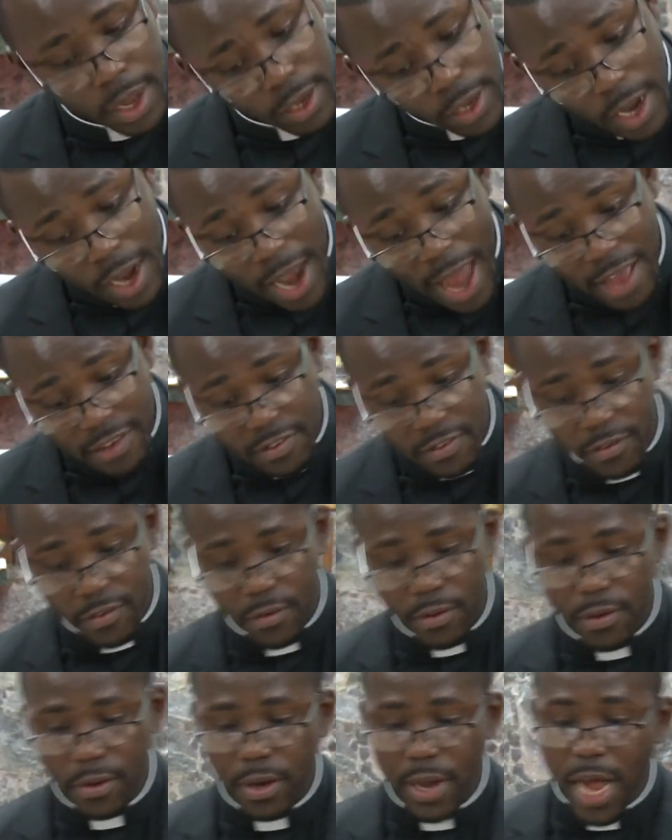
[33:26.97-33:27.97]
The last
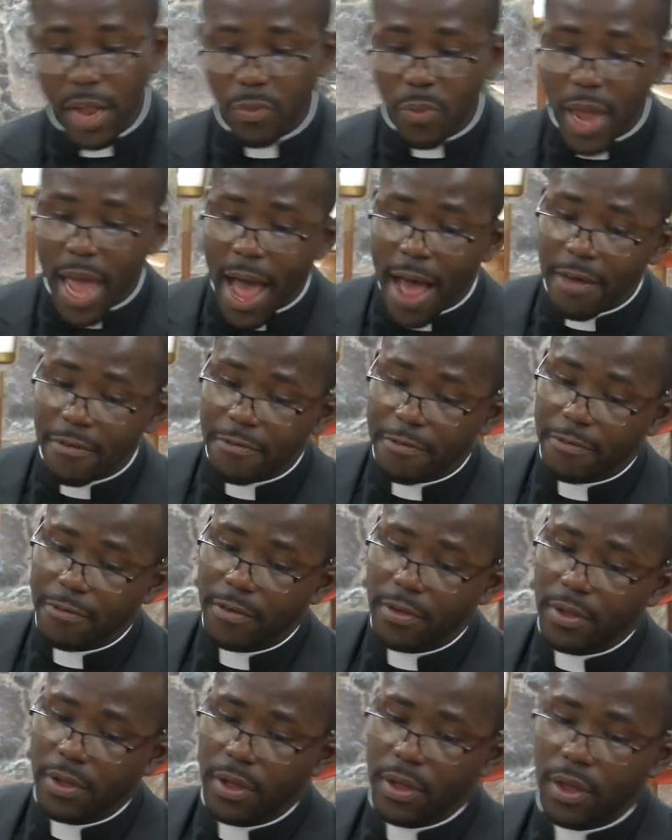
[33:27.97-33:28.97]
that we have
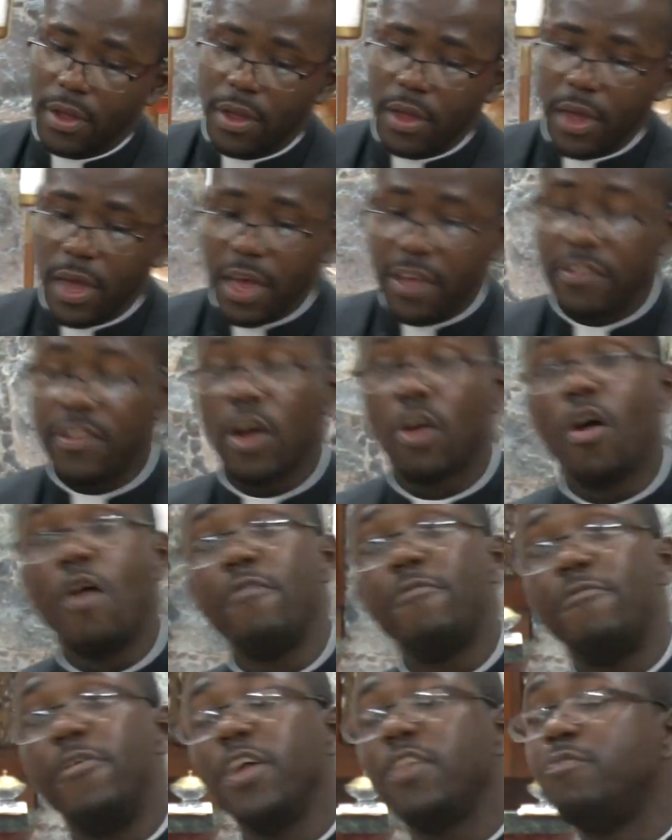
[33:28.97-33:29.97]
is the
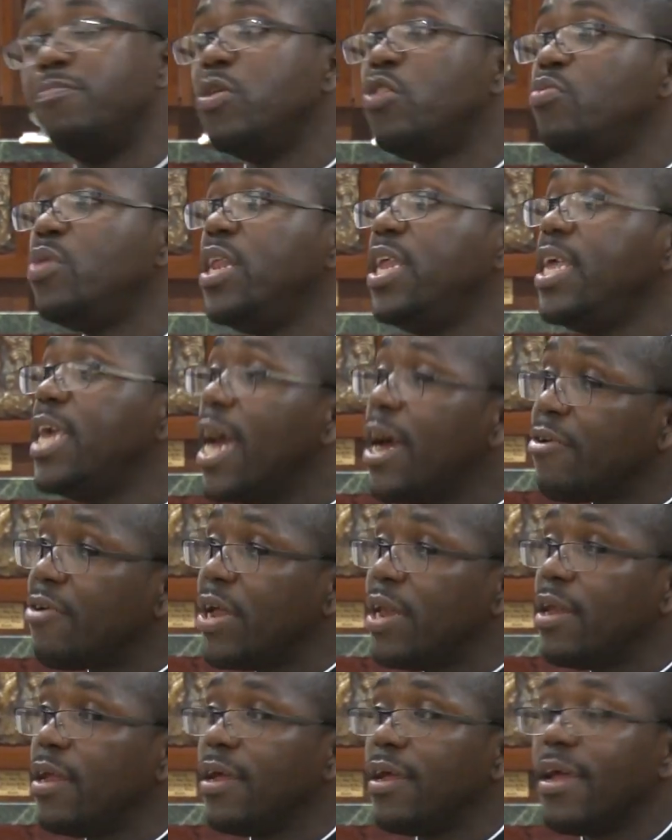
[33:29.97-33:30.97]
conflict between
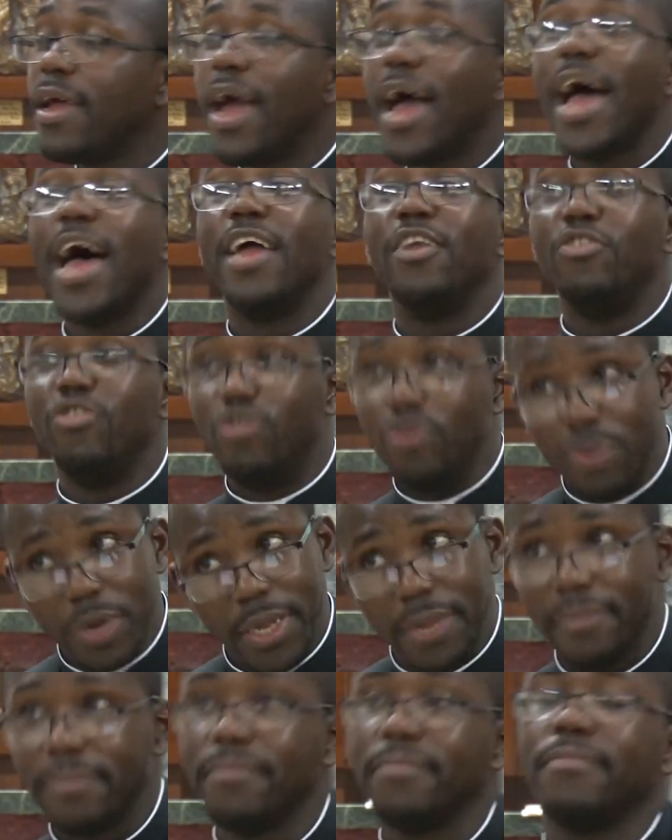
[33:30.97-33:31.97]
hearing and
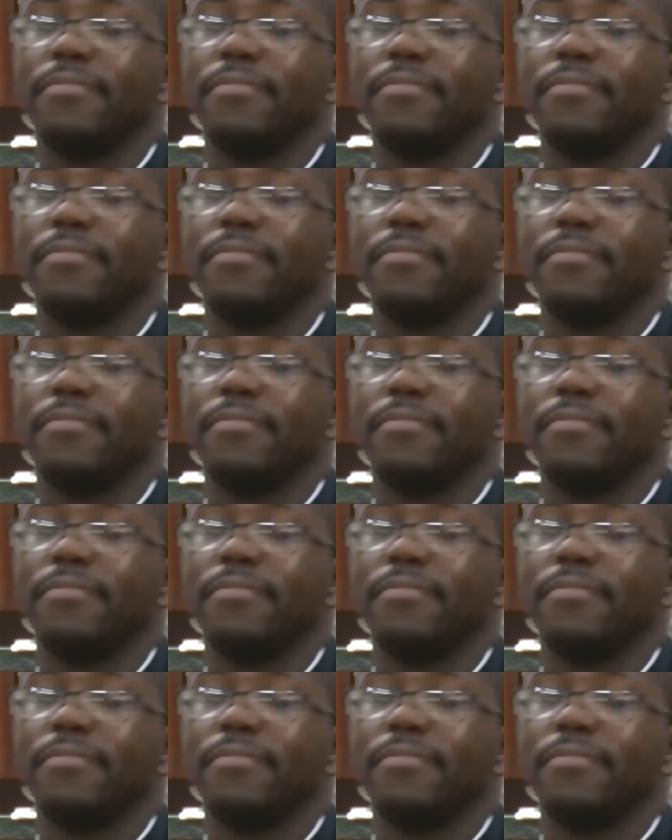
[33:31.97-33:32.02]
doing.